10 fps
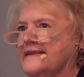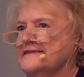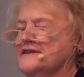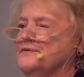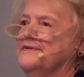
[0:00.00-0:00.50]

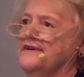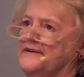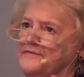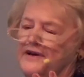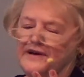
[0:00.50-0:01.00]
So we
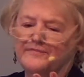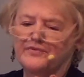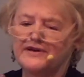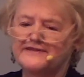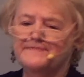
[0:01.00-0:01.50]
got
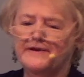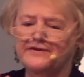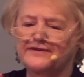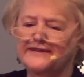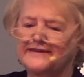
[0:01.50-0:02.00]

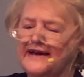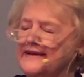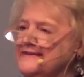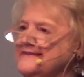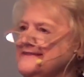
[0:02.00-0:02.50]
prosperity,
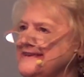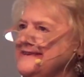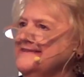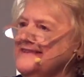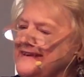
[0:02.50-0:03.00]
guidance,
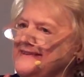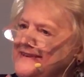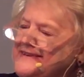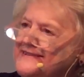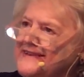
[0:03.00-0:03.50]
healing.
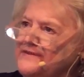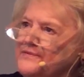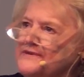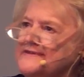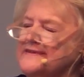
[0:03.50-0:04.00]
Healing
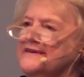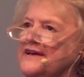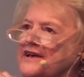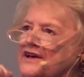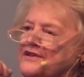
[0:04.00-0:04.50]
was the
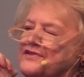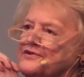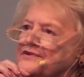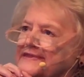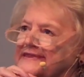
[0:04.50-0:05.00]

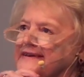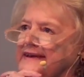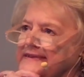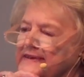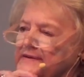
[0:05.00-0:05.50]
third
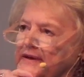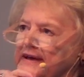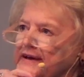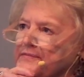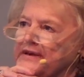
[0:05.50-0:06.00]
thing that
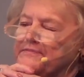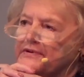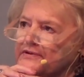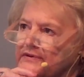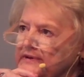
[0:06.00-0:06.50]

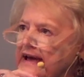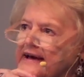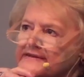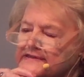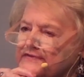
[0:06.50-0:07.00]
people
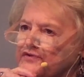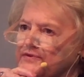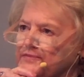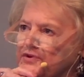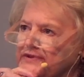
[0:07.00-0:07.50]
ask for
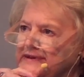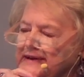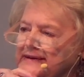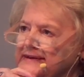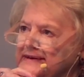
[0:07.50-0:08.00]
more than
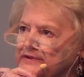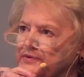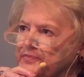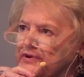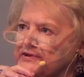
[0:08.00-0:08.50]
any other
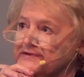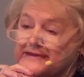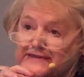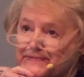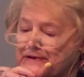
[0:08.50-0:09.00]
prayers,
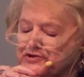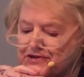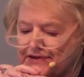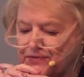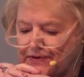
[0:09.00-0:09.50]

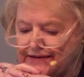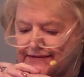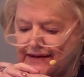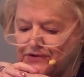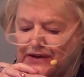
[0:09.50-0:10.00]
especially right
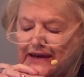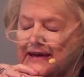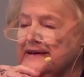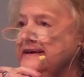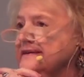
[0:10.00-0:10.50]
now.
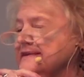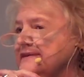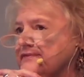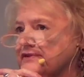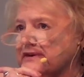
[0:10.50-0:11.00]

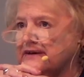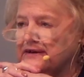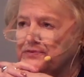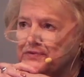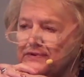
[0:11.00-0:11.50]
Healing for the
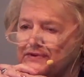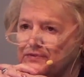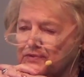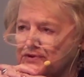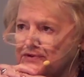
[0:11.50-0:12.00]
country, the
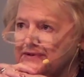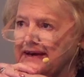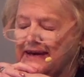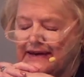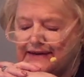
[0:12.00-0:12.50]
world,
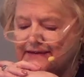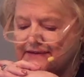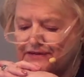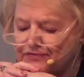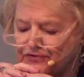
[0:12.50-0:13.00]

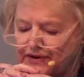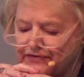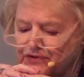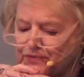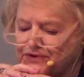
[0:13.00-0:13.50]
healing for
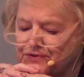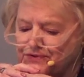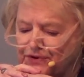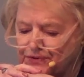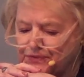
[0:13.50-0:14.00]
everyone you
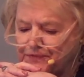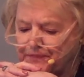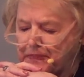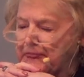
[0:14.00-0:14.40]
know.